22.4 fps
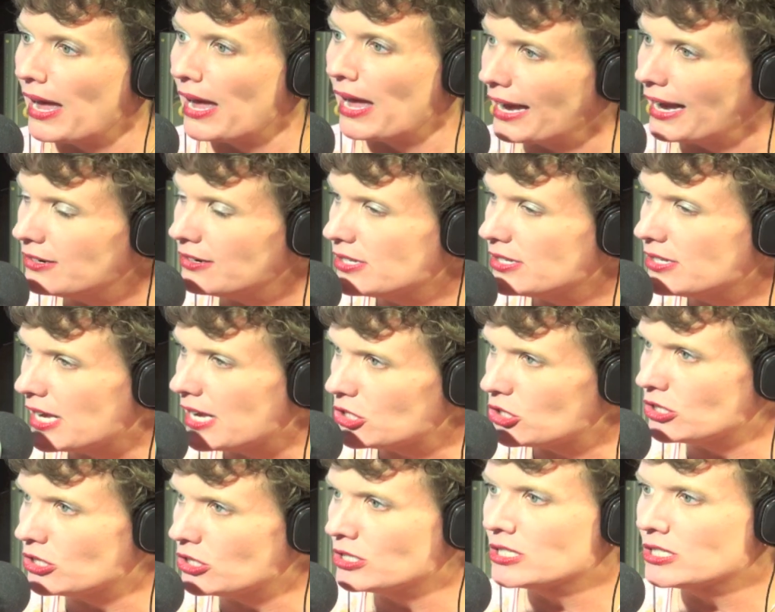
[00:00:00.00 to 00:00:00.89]

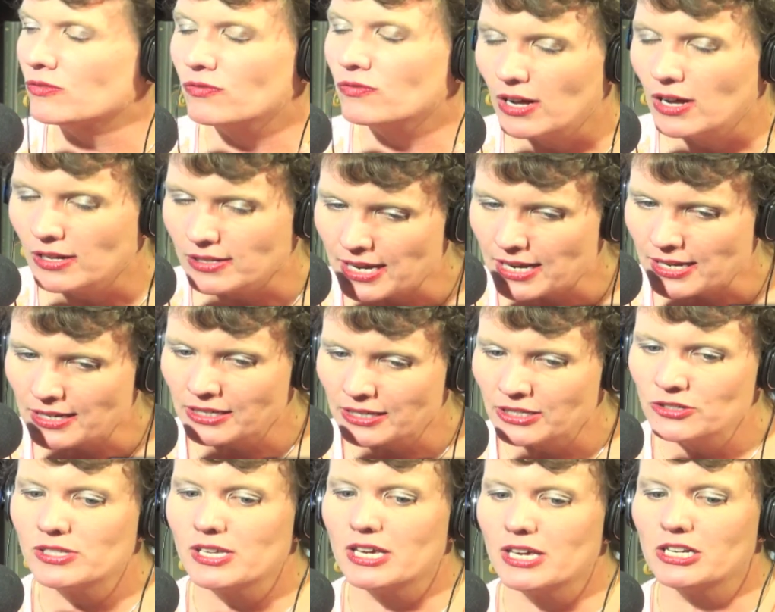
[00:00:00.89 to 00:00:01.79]
accusations and false
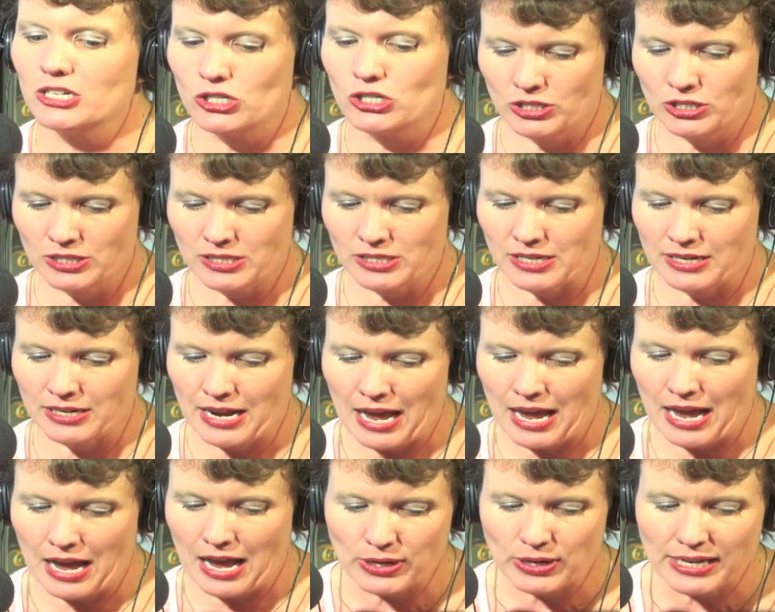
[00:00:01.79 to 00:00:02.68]
accusations, and
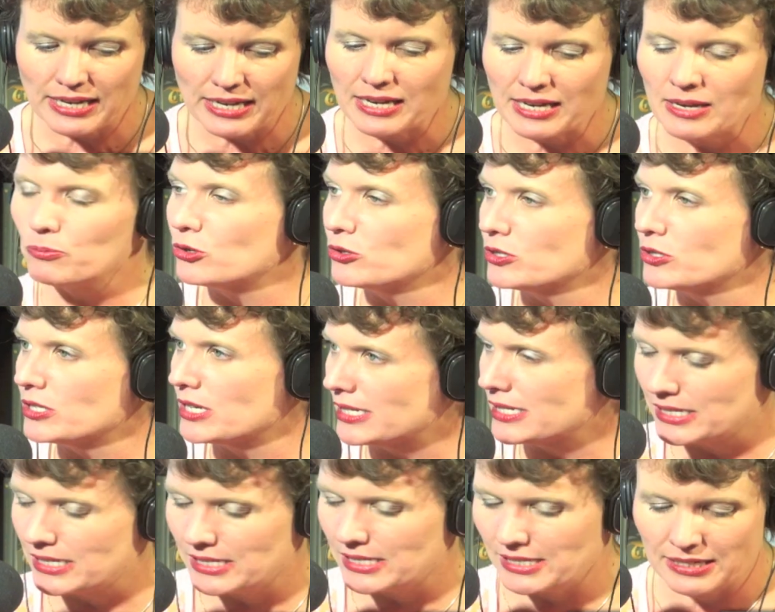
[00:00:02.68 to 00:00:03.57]
how he
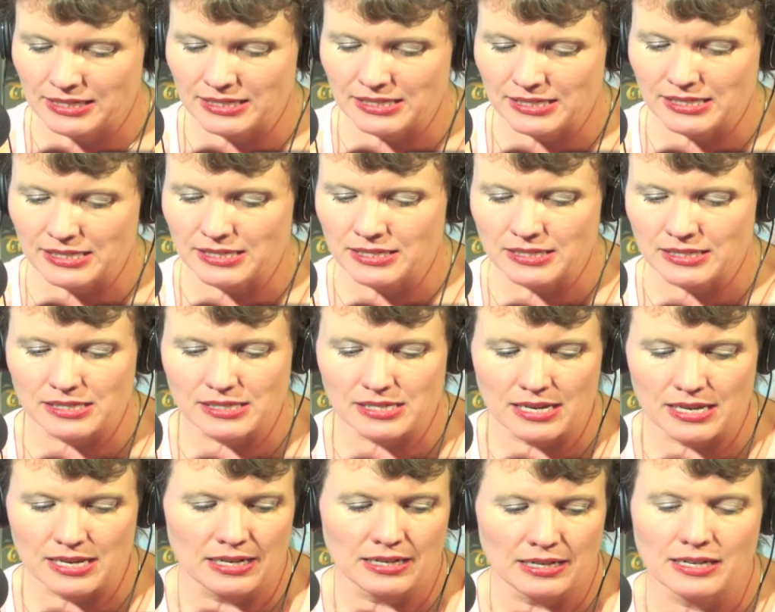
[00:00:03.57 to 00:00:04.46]
protests his innocence
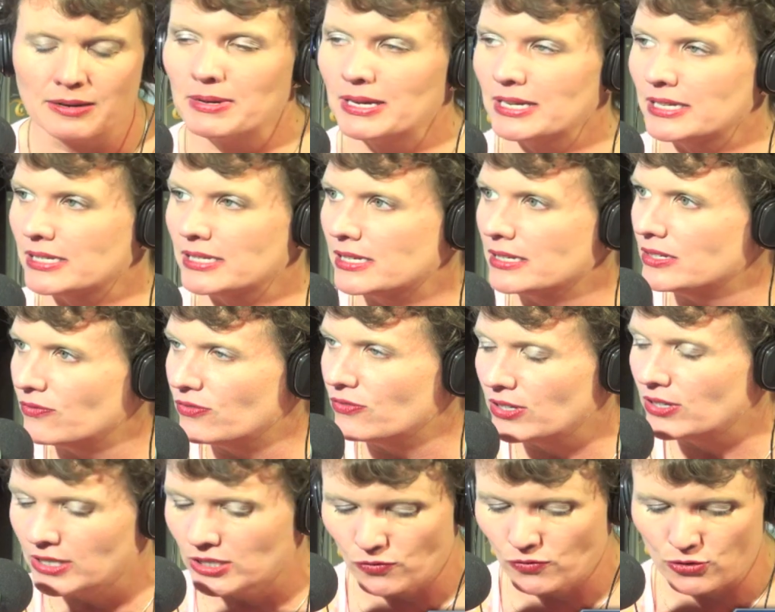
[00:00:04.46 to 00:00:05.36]
and he makes a
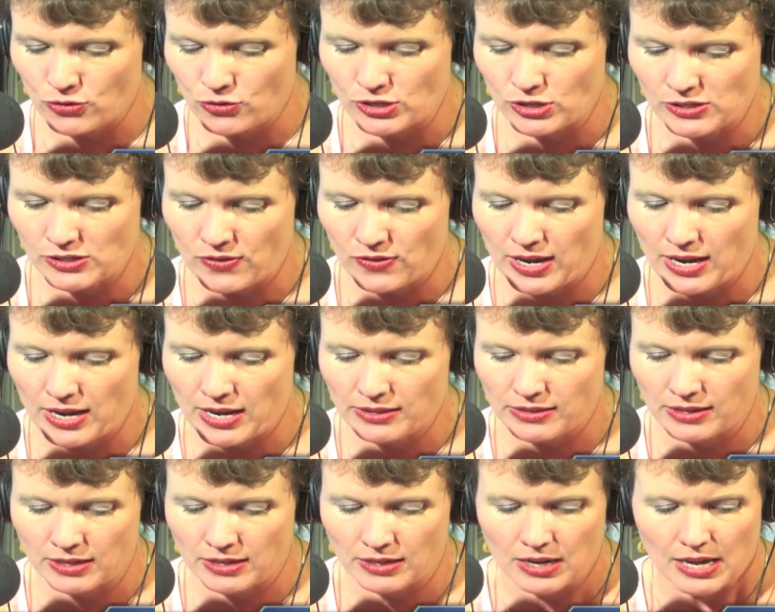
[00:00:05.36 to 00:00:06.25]
defense for his faith,
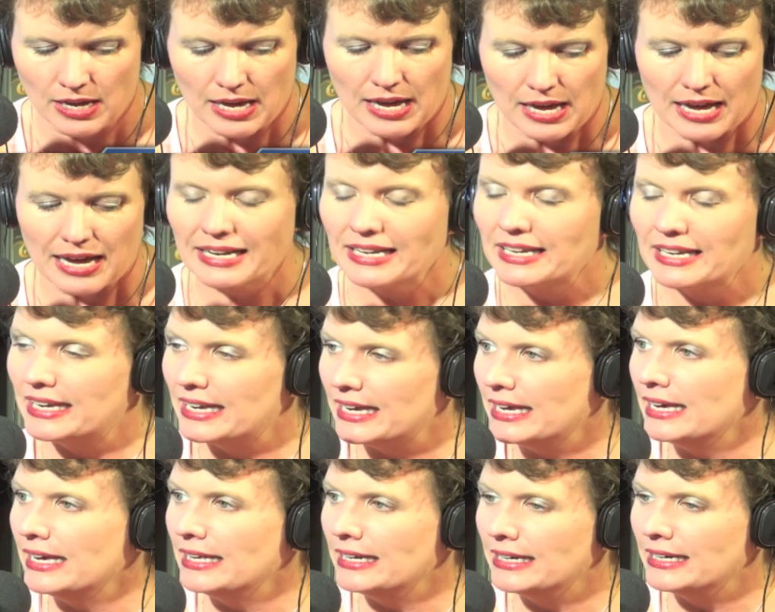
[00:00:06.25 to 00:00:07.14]
and
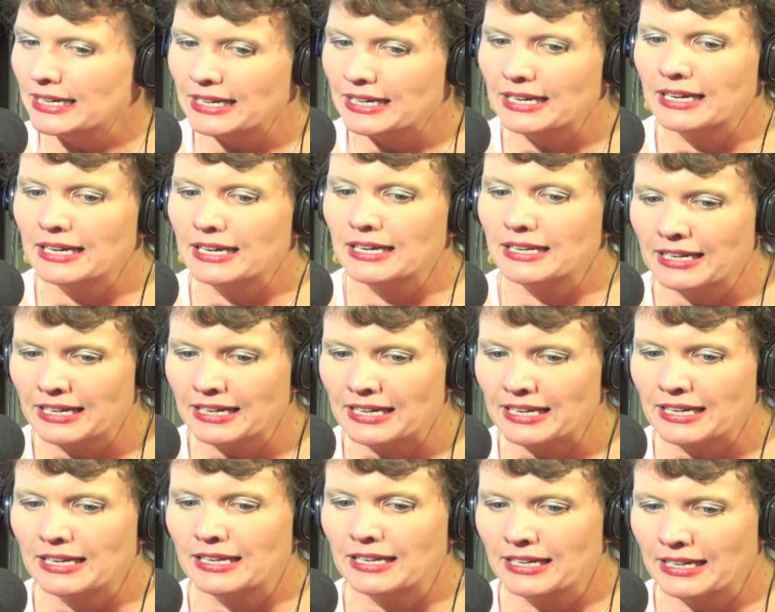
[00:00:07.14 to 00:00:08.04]
again and again and
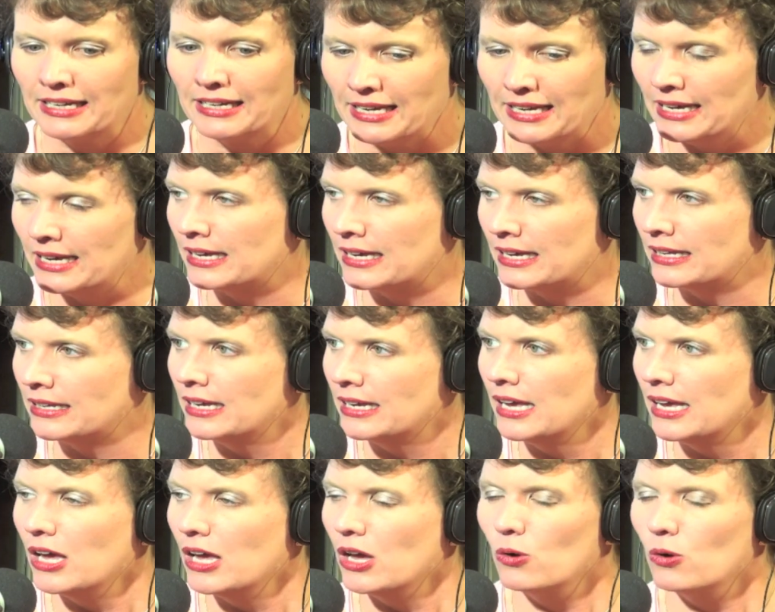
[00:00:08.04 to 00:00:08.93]
again and again,
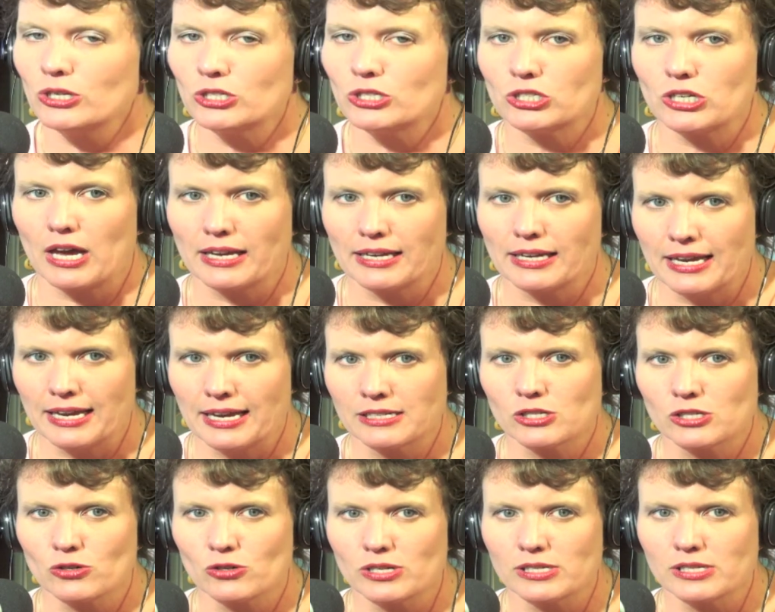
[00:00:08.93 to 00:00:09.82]
which I can't
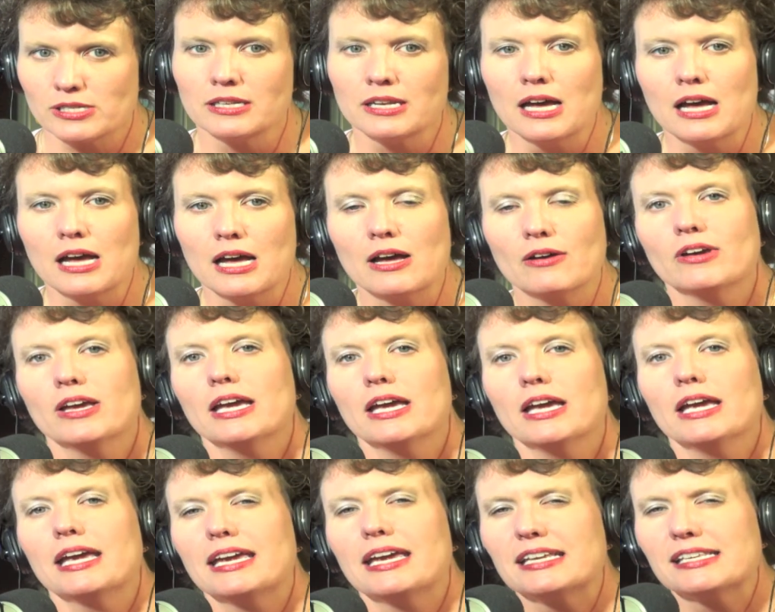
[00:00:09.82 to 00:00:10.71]
stress enough,
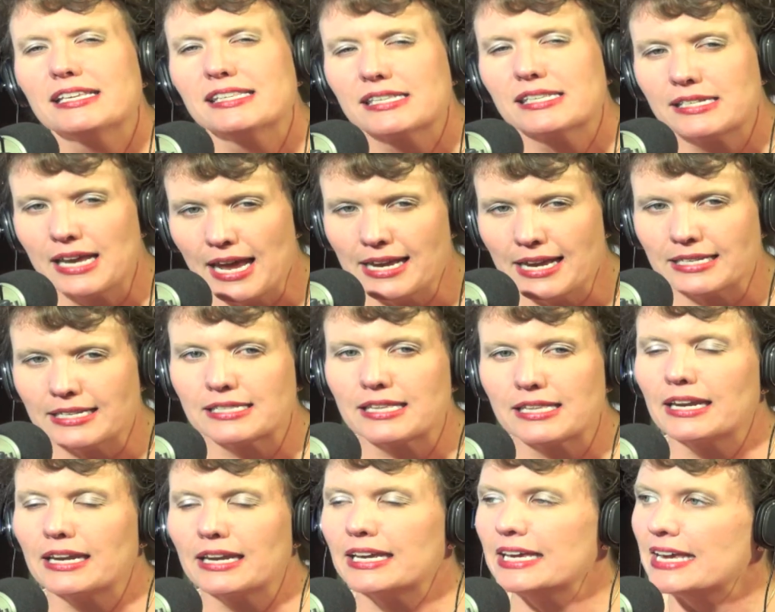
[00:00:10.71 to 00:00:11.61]
he states
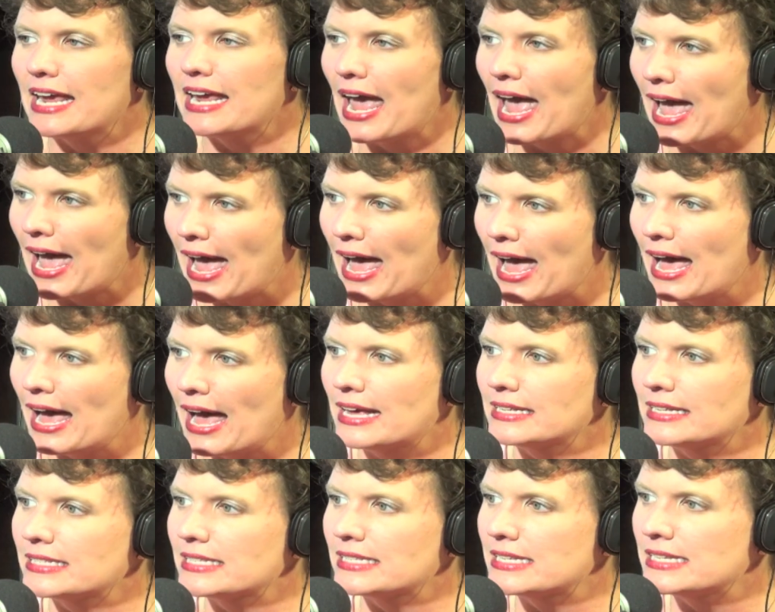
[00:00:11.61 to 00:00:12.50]
that he
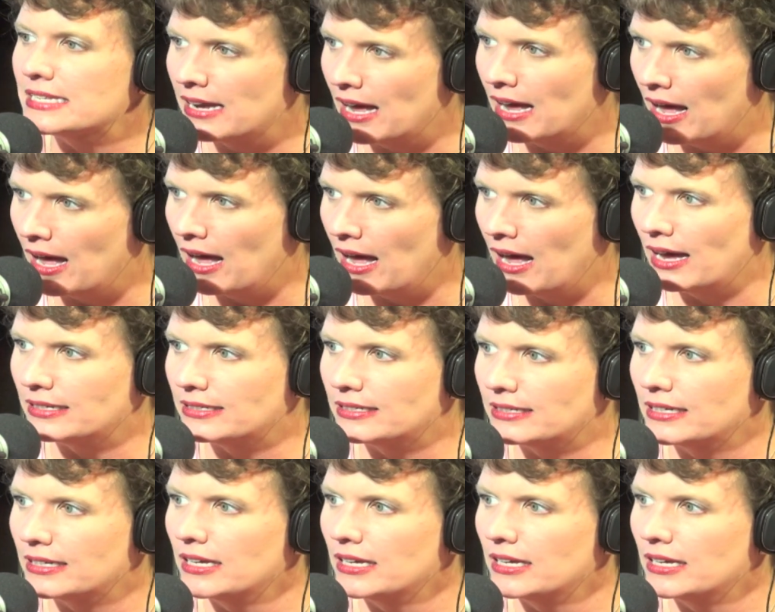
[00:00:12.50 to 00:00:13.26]
has not